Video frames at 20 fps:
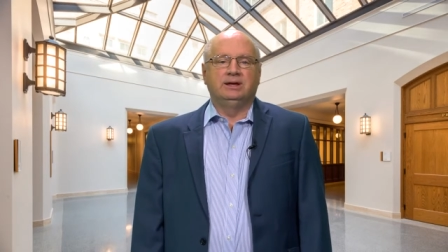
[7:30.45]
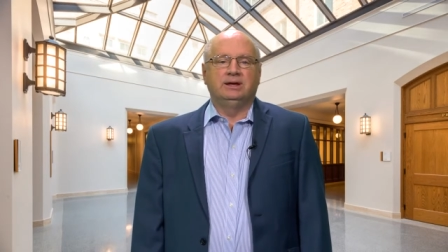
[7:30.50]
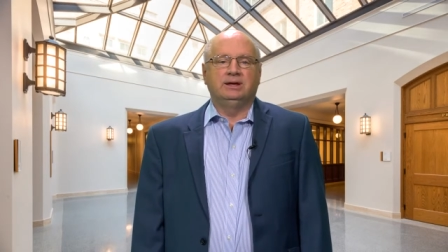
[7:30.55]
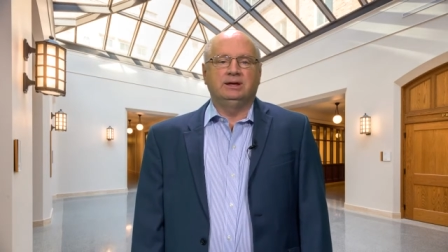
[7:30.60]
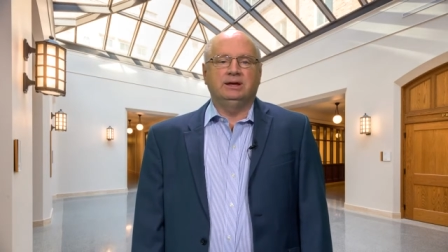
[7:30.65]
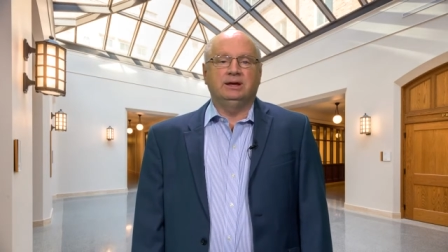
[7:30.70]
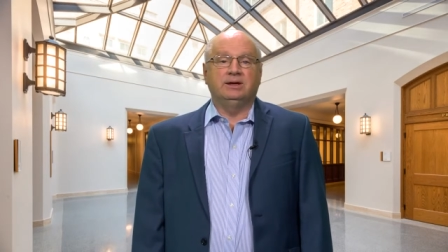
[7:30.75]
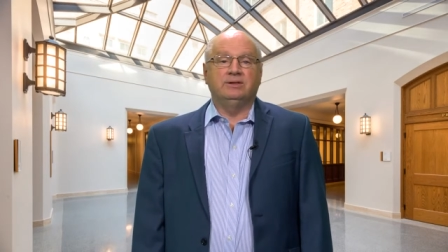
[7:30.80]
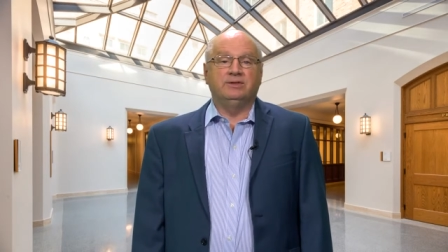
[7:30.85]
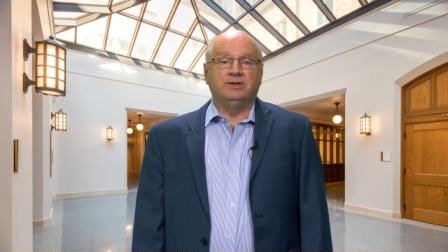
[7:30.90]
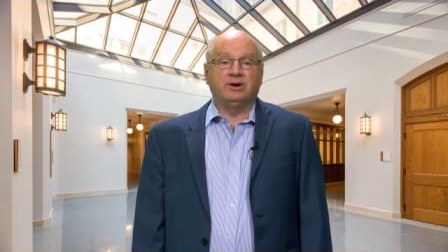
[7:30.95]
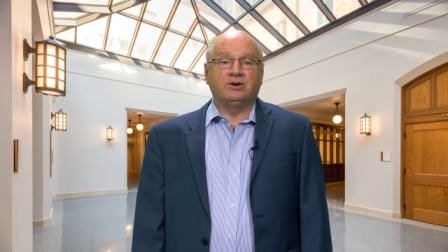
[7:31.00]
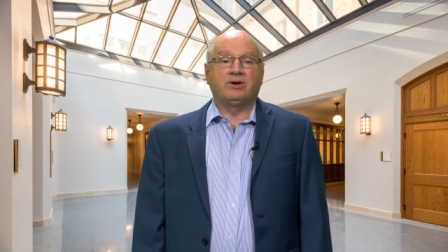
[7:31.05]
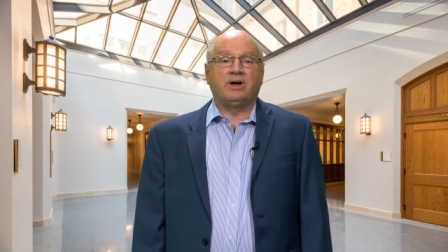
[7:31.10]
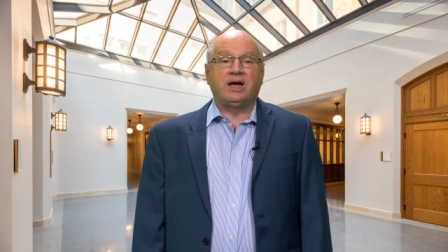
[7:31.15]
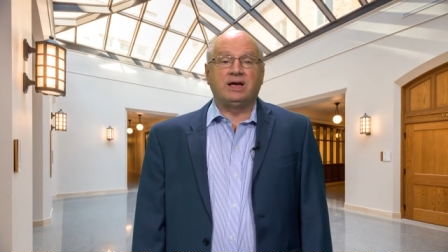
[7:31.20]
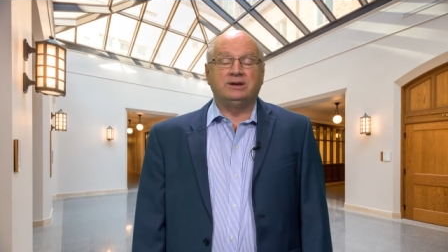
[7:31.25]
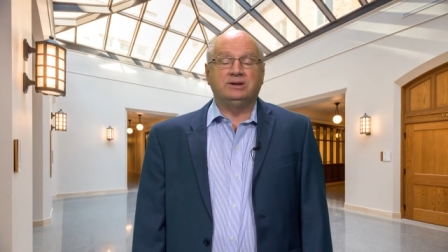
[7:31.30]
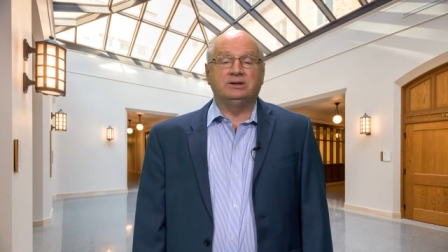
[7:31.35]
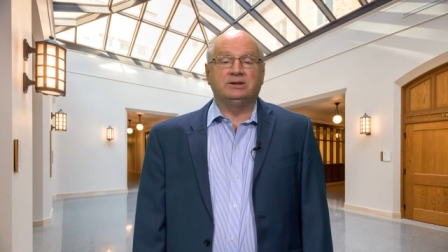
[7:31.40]
In their
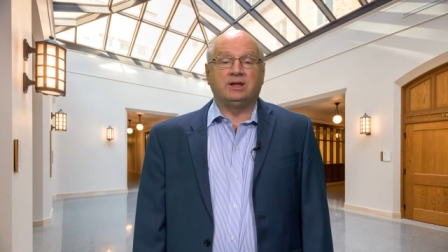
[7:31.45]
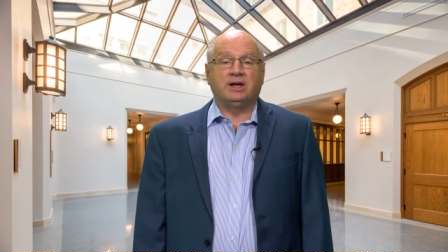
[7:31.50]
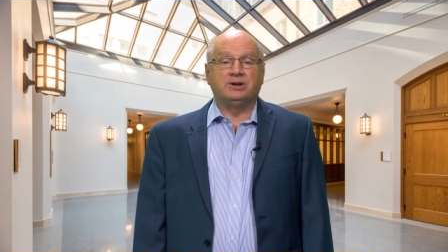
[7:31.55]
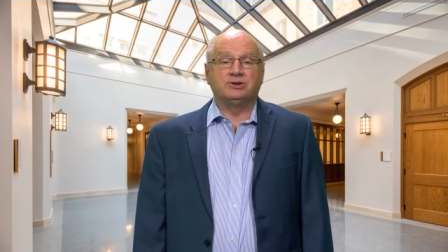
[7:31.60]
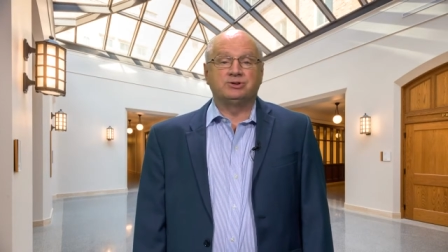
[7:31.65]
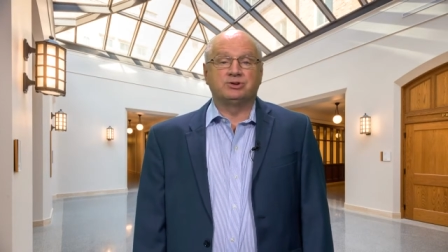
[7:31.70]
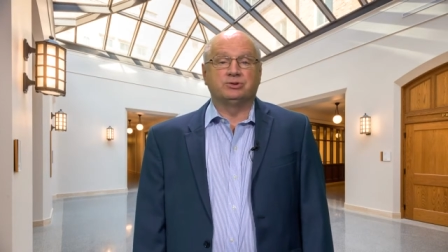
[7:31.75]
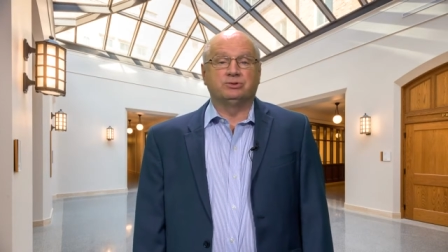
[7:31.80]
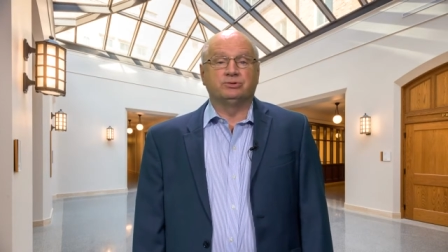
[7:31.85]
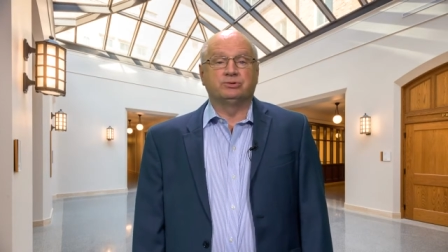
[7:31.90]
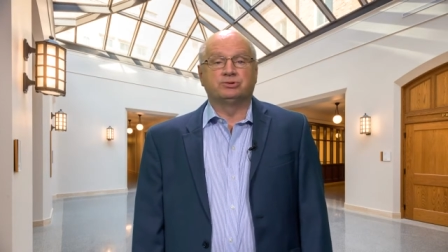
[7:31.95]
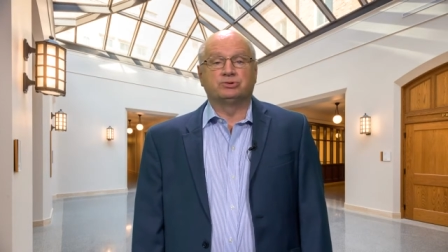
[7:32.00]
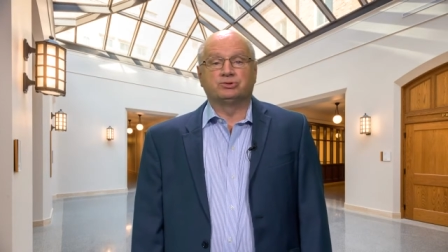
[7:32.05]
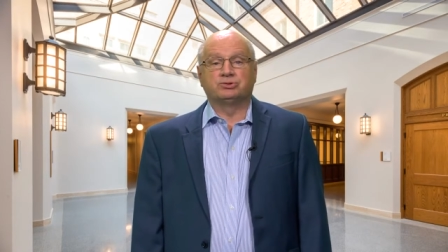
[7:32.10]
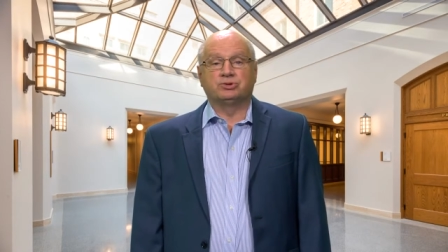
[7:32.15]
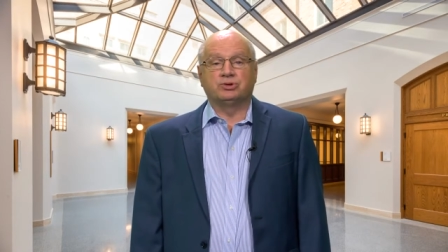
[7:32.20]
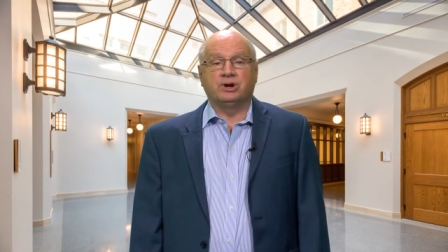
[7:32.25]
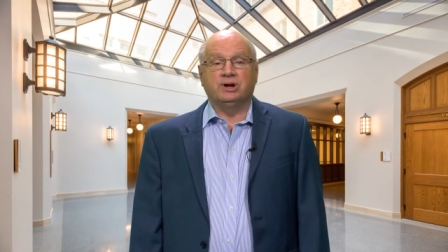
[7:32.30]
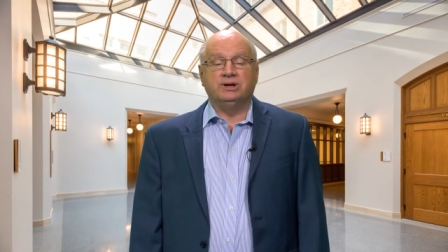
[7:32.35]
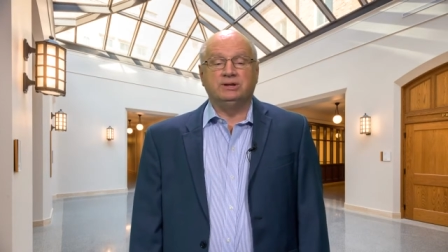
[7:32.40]
ideological
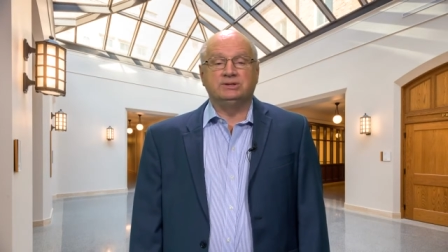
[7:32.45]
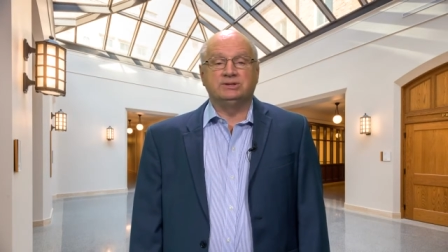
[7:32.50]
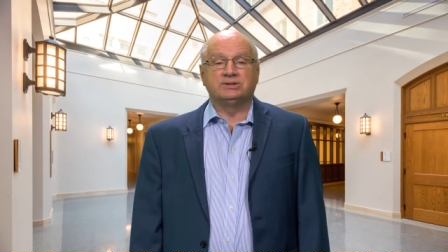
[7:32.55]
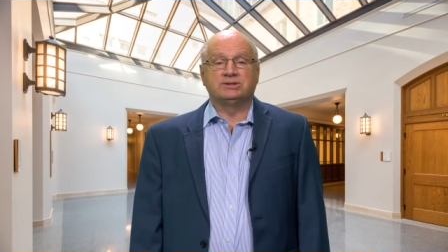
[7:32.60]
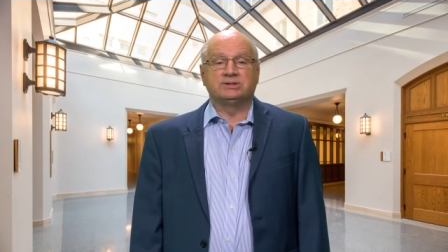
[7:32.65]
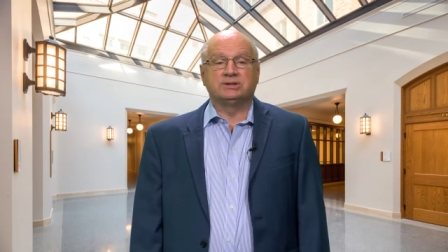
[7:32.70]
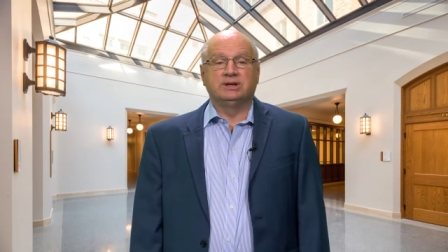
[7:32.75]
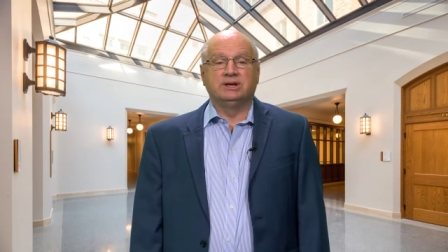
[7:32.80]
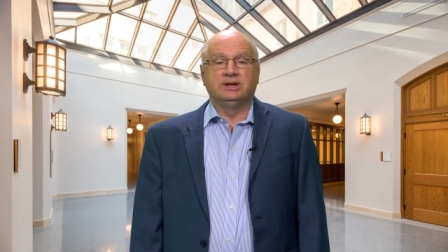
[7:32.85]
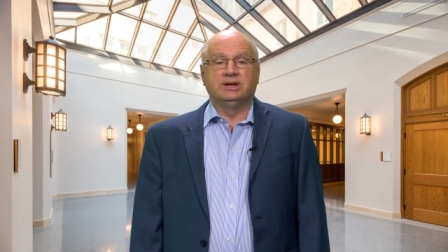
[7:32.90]
traits